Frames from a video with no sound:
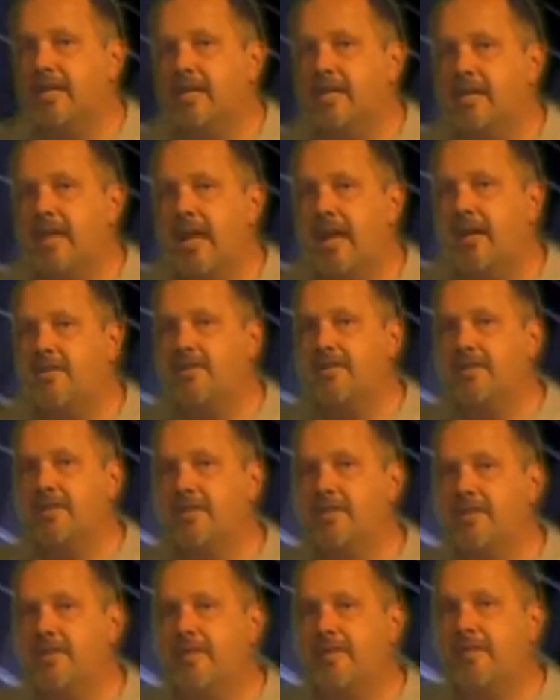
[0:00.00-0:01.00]
do you have
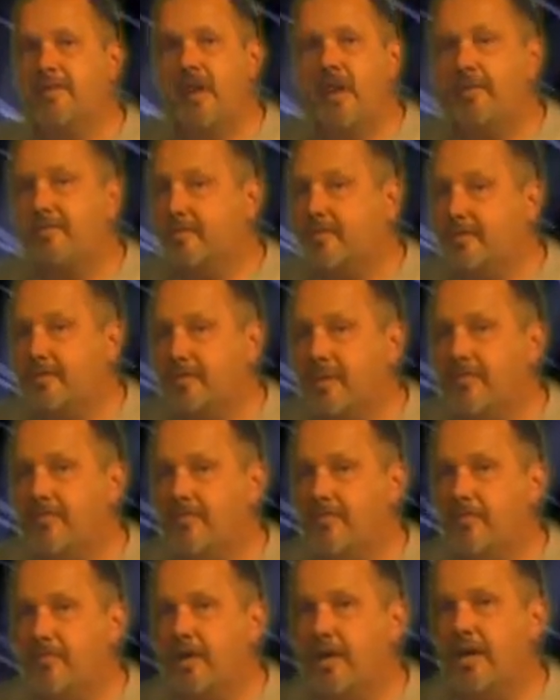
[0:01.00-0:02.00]
to involve
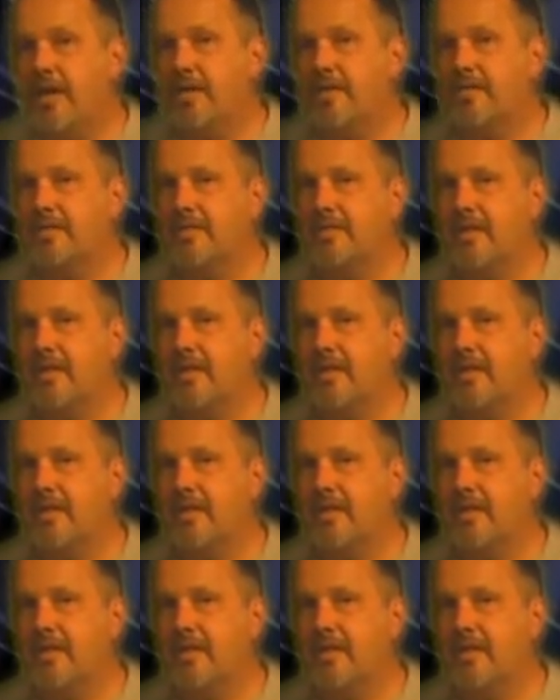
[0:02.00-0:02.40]
yourself in products